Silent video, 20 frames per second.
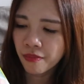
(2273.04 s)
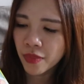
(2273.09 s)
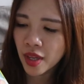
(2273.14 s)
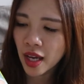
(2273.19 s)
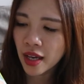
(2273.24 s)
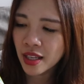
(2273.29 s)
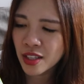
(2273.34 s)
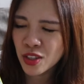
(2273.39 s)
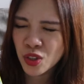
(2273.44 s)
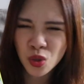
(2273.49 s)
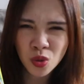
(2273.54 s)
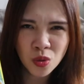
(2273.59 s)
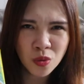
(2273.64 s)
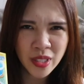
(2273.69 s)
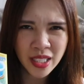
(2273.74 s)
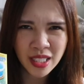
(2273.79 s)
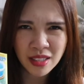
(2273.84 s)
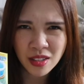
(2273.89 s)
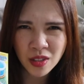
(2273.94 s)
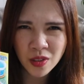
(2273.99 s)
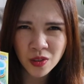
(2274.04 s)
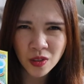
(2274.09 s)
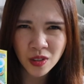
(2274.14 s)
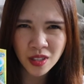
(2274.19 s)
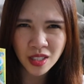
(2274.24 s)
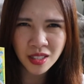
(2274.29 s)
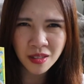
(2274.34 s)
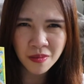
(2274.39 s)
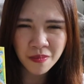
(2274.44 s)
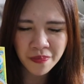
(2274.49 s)
I can do without the
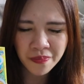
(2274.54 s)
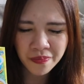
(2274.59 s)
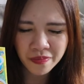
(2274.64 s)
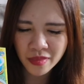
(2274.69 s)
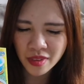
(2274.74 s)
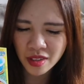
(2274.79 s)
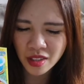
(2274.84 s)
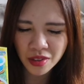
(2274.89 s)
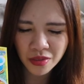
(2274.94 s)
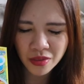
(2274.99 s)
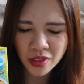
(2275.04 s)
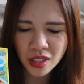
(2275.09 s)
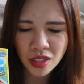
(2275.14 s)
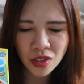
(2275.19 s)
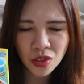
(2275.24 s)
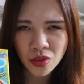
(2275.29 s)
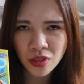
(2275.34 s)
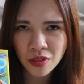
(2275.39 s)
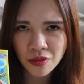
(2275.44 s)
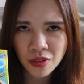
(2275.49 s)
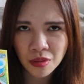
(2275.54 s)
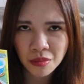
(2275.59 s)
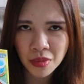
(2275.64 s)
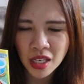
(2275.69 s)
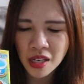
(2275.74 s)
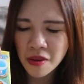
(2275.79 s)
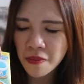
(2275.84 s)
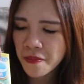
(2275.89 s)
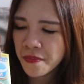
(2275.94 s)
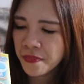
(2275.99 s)
soda. Didn't really do it for
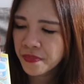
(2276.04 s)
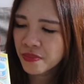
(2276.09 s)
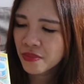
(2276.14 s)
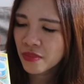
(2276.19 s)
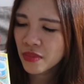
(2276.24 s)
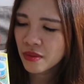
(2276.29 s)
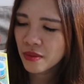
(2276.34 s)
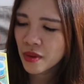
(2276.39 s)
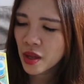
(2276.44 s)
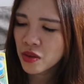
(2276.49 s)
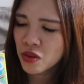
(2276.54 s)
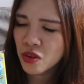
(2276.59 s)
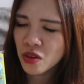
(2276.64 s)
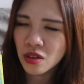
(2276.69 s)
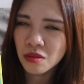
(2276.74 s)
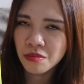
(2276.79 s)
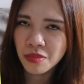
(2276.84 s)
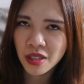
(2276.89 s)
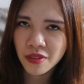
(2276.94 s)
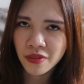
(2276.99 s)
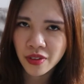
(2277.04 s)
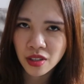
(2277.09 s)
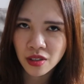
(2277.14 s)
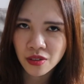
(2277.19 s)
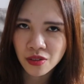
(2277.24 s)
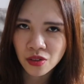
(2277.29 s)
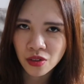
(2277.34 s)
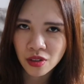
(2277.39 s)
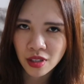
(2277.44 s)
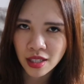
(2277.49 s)
me. Not a big fan of
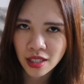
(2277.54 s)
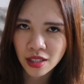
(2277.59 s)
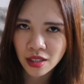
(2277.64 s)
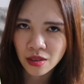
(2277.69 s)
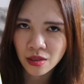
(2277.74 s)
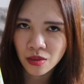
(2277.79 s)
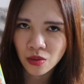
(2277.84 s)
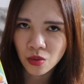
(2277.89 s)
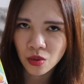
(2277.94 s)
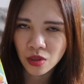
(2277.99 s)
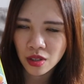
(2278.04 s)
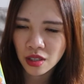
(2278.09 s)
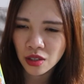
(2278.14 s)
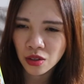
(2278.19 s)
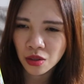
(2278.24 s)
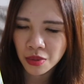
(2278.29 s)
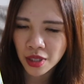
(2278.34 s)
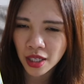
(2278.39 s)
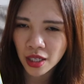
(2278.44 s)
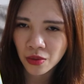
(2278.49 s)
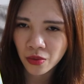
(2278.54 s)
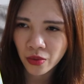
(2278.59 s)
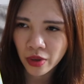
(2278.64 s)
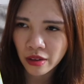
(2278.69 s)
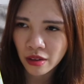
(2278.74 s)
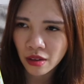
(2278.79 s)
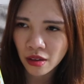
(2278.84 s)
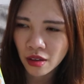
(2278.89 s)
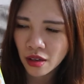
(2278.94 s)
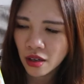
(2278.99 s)
soda water to begin
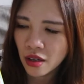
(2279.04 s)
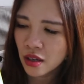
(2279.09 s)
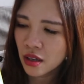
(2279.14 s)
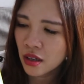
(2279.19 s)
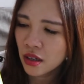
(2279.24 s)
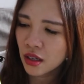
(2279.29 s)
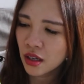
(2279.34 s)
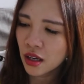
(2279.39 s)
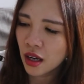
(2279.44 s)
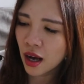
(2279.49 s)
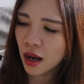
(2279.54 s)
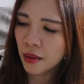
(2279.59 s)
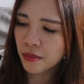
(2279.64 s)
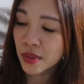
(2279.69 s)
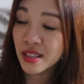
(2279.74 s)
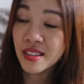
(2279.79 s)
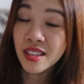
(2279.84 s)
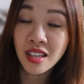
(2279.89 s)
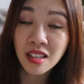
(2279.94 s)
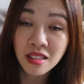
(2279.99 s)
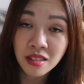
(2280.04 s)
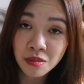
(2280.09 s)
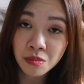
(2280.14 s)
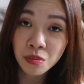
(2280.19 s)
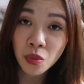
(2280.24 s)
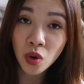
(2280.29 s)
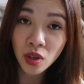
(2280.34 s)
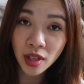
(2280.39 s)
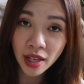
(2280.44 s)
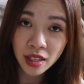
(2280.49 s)
with. It tasted
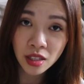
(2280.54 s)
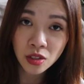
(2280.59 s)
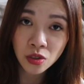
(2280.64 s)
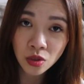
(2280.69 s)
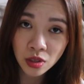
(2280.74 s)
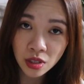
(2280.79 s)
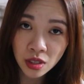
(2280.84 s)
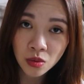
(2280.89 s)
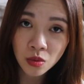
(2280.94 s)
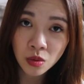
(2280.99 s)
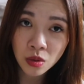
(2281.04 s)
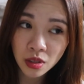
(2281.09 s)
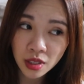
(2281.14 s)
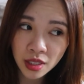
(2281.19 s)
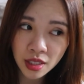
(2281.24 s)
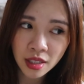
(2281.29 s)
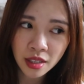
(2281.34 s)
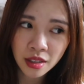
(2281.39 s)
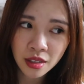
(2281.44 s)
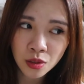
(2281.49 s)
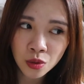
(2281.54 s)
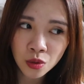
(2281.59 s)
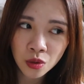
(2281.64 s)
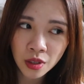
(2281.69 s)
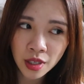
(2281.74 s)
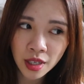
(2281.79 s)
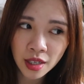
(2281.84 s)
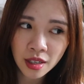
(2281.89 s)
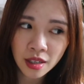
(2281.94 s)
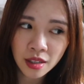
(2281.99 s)
more like a soda water than a
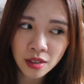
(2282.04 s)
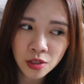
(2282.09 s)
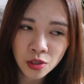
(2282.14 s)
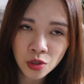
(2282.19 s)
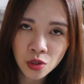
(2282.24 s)
soda.